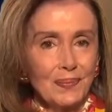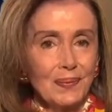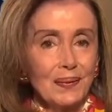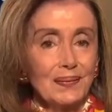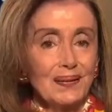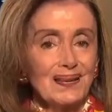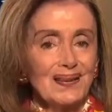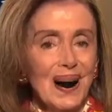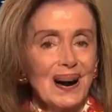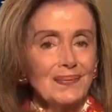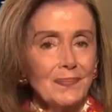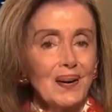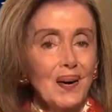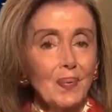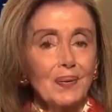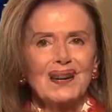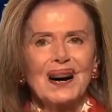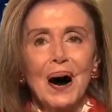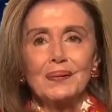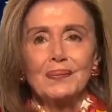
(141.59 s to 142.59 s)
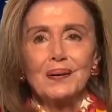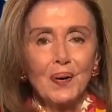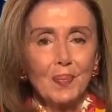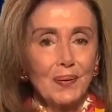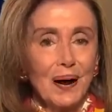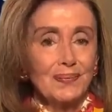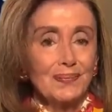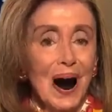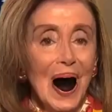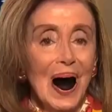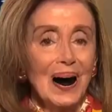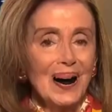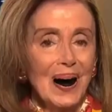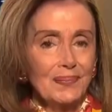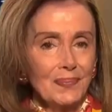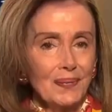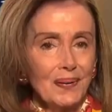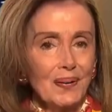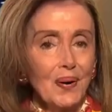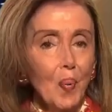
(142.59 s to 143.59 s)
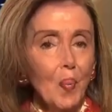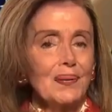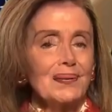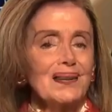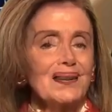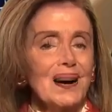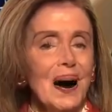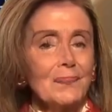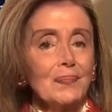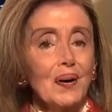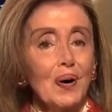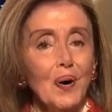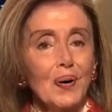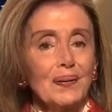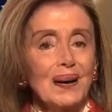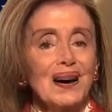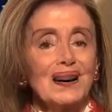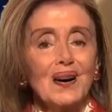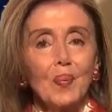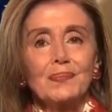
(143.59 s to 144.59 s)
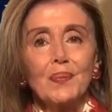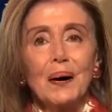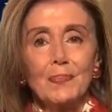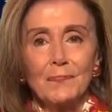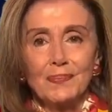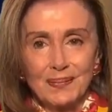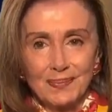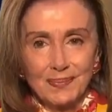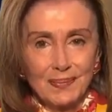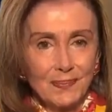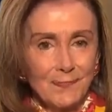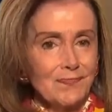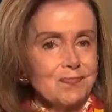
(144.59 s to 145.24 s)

to take him to his underground hideout where he kept all his weapons.